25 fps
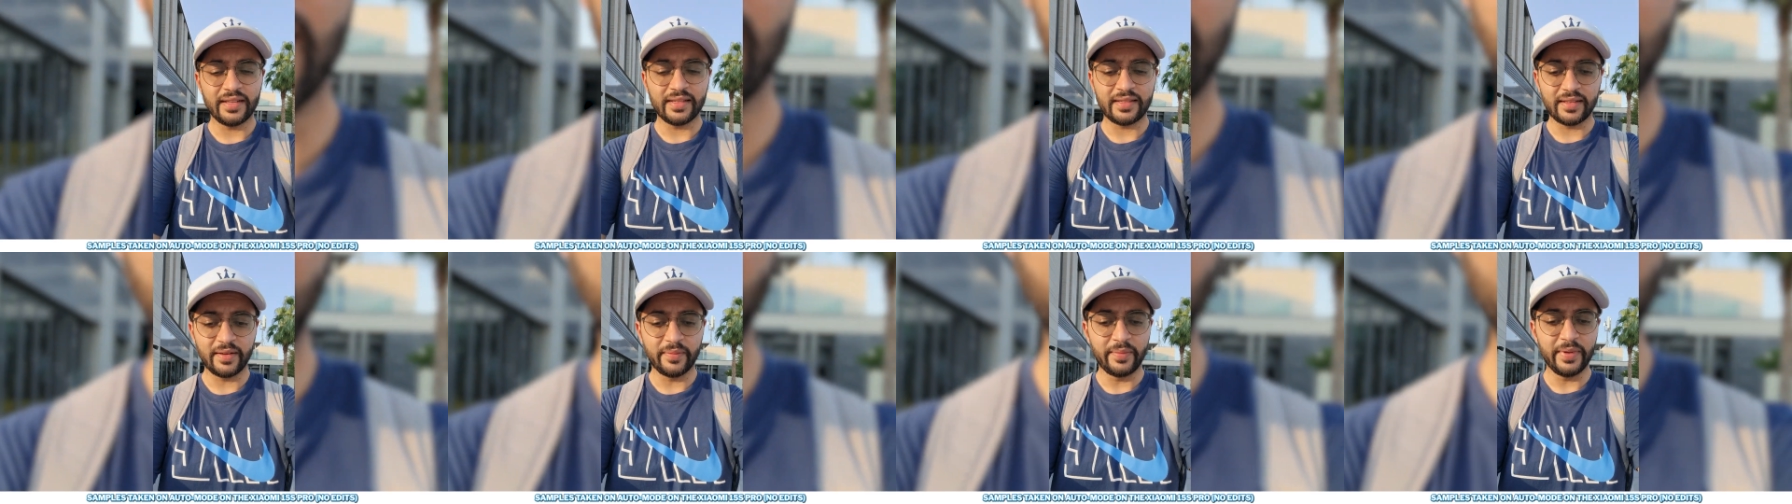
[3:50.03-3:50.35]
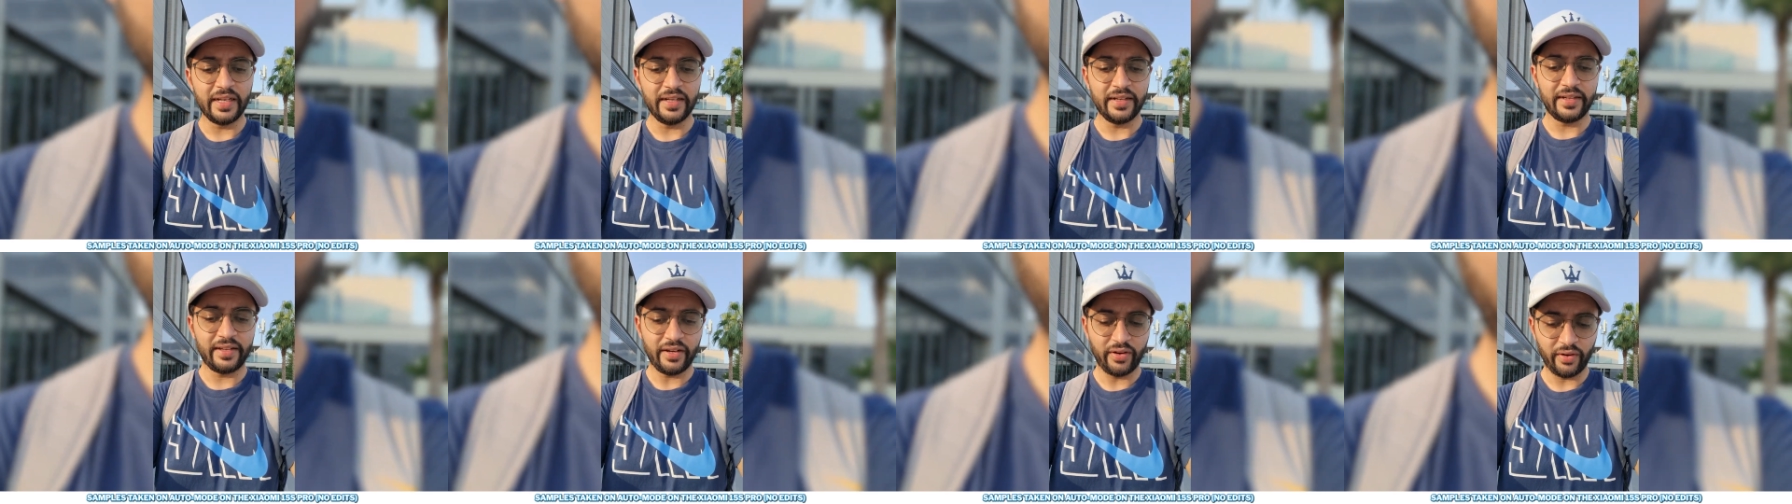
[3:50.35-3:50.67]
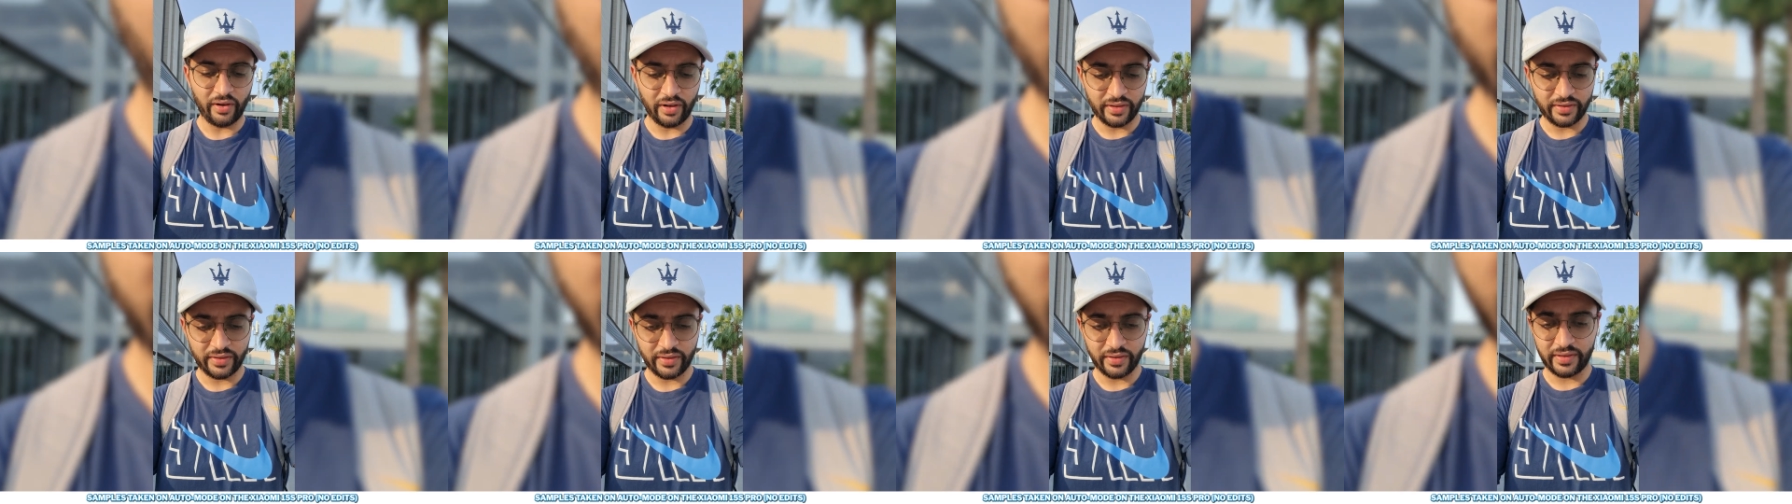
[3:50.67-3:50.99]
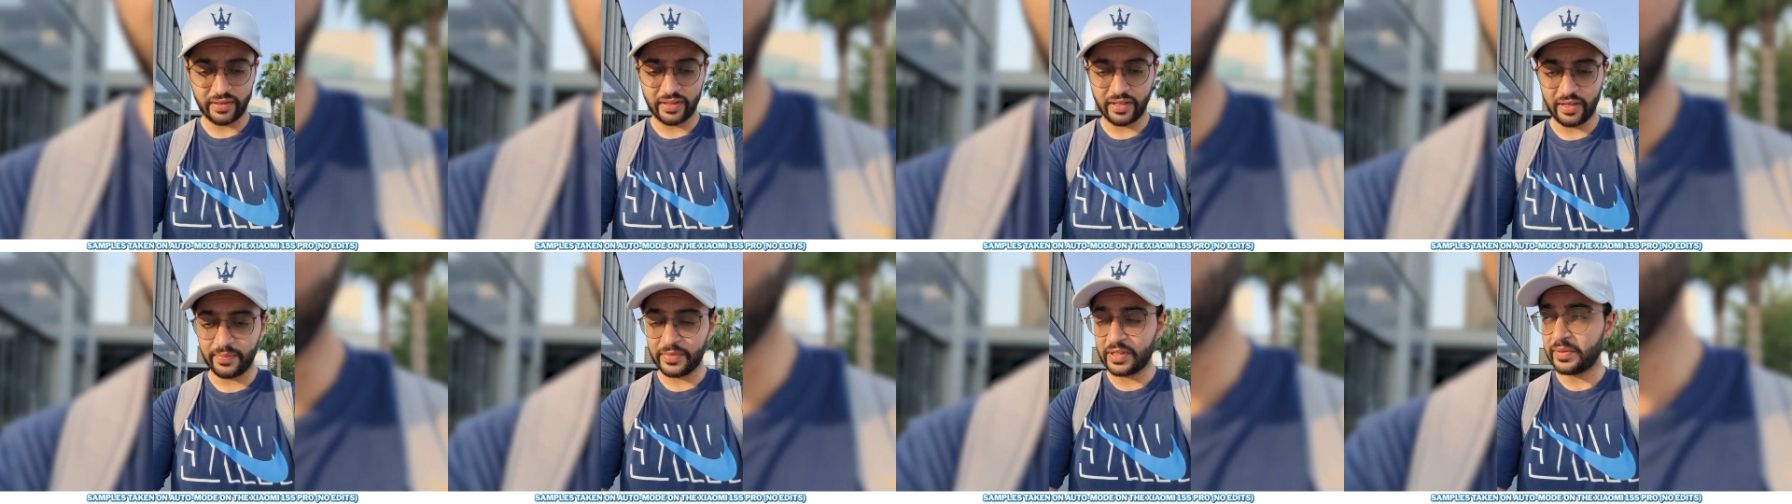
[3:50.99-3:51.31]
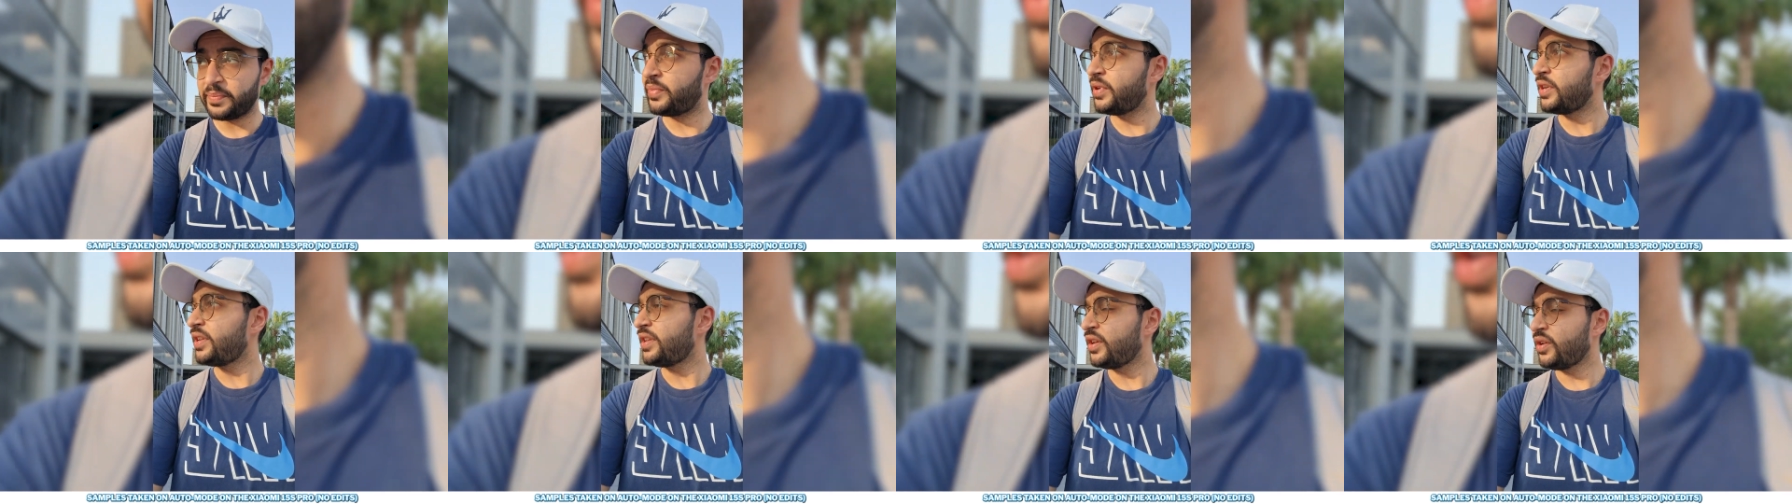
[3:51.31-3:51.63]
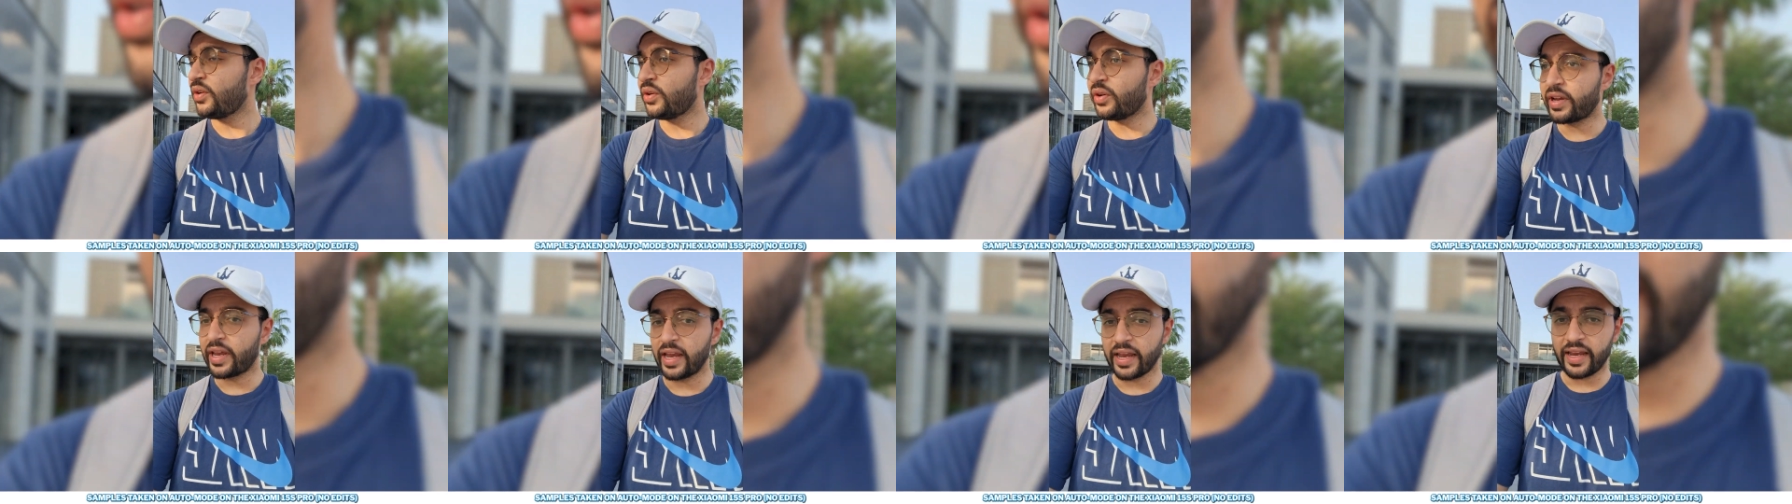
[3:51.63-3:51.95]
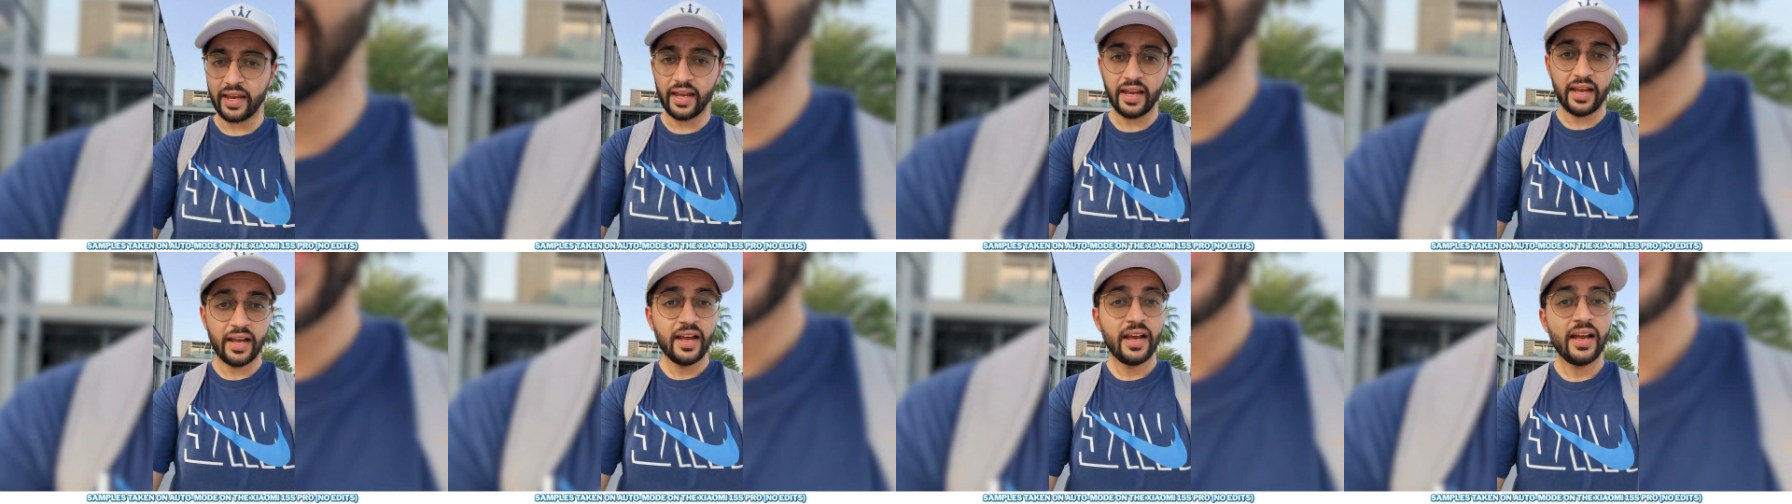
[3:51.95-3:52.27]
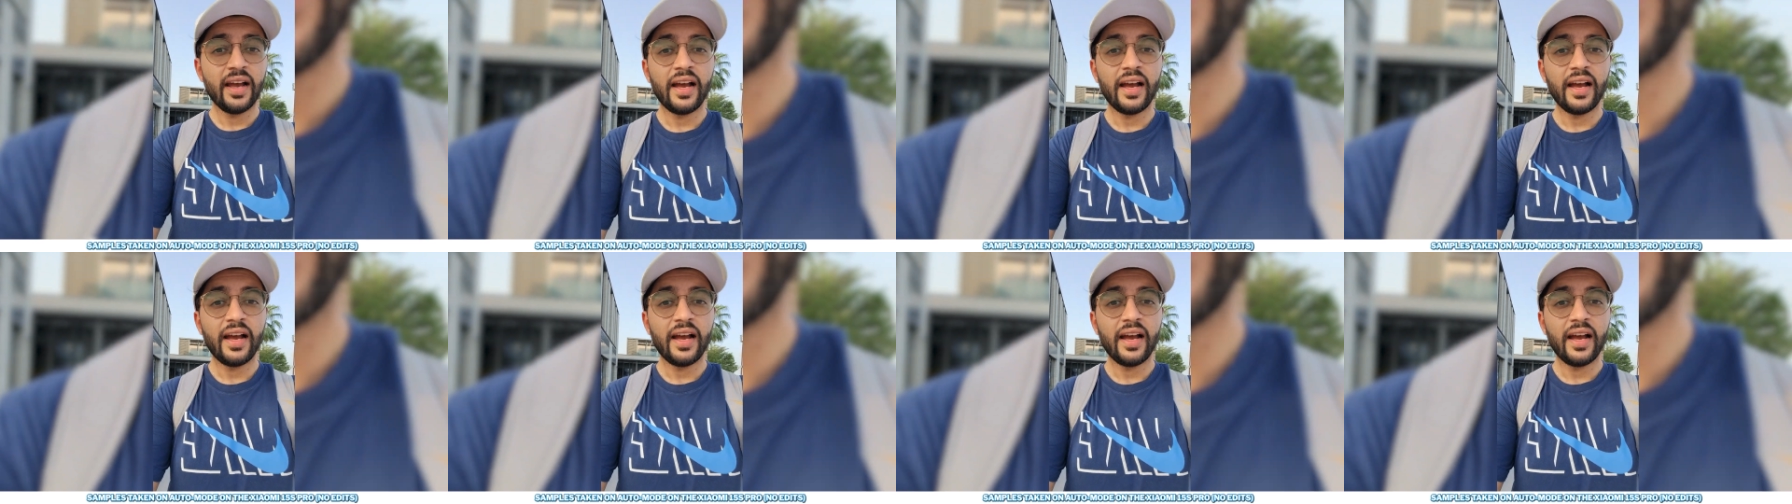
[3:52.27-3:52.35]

The stability also seems pretty okay,